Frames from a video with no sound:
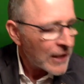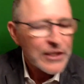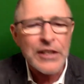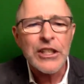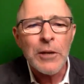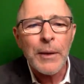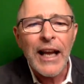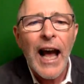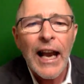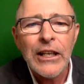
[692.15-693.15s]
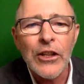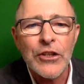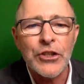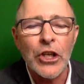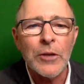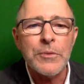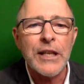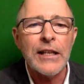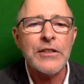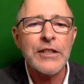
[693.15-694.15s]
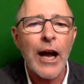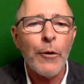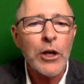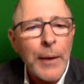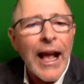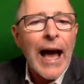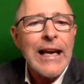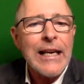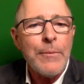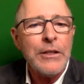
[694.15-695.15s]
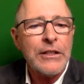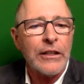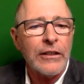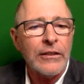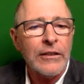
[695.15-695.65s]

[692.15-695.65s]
So instead of being under the circumstances, I want to be unlimited.